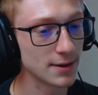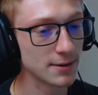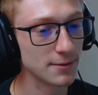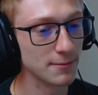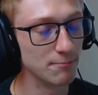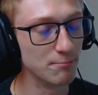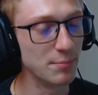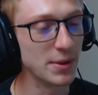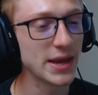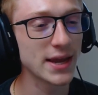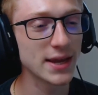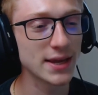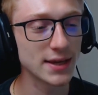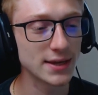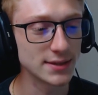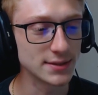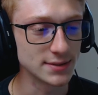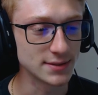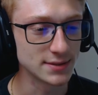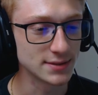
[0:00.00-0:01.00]
big
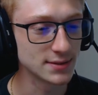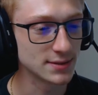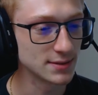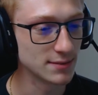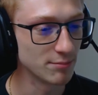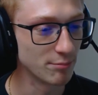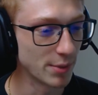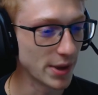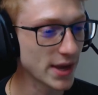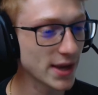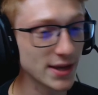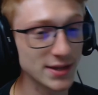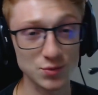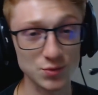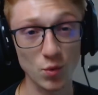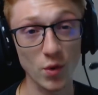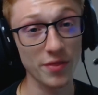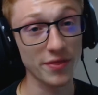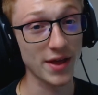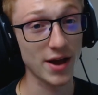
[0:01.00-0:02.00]
is
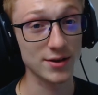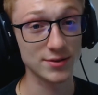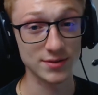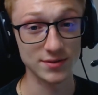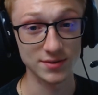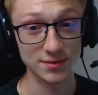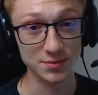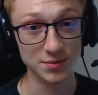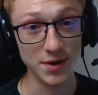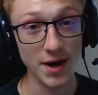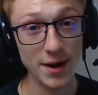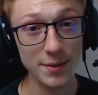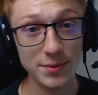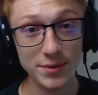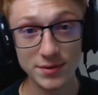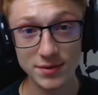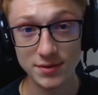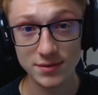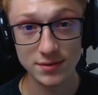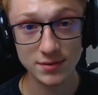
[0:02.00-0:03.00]
1,000
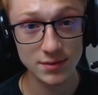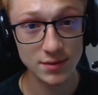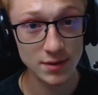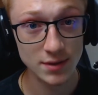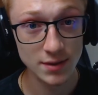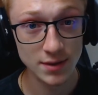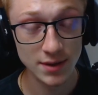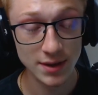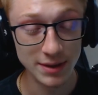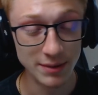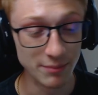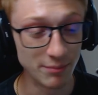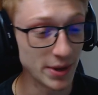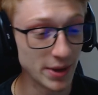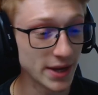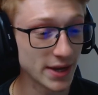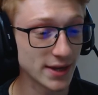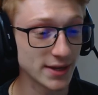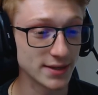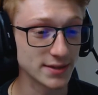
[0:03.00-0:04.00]
subscribers.
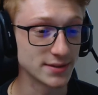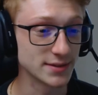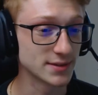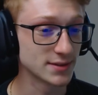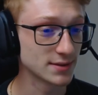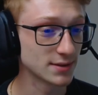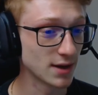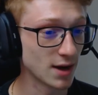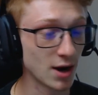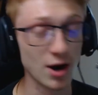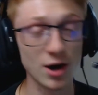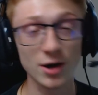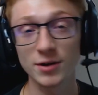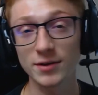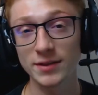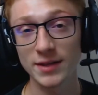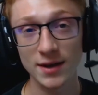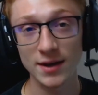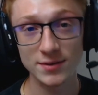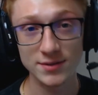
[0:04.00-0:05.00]
Big is
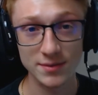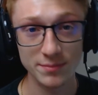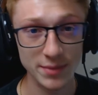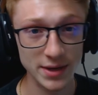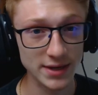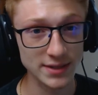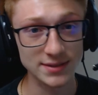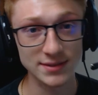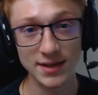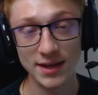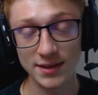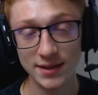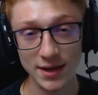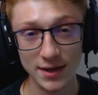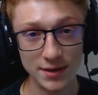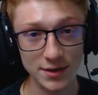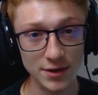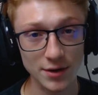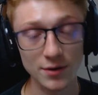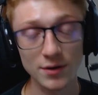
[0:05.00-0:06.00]
100,000. Big is
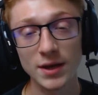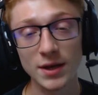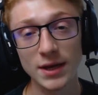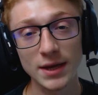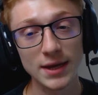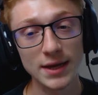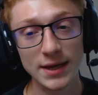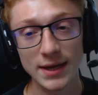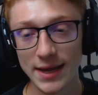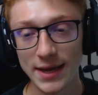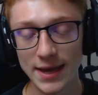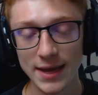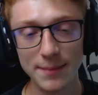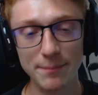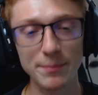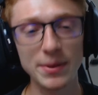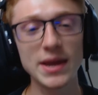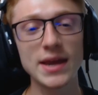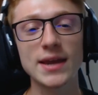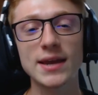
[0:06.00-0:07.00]
10,000.
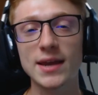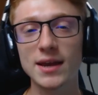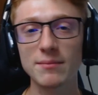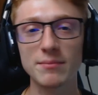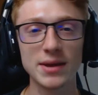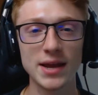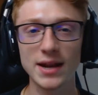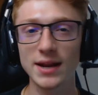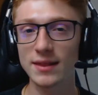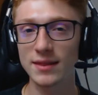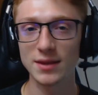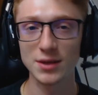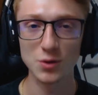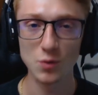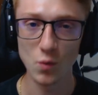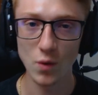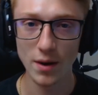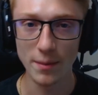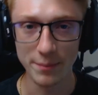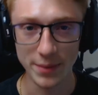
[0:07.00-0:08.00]
Big can be anything you
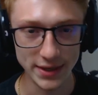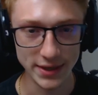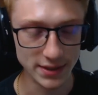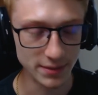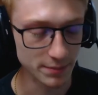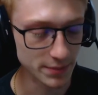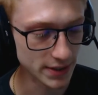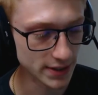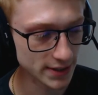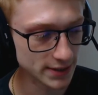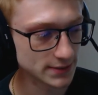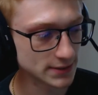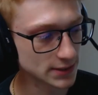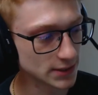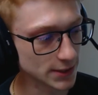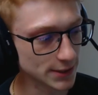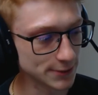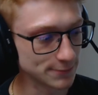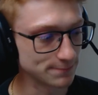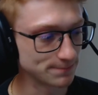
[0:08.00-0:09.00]
want big to be. So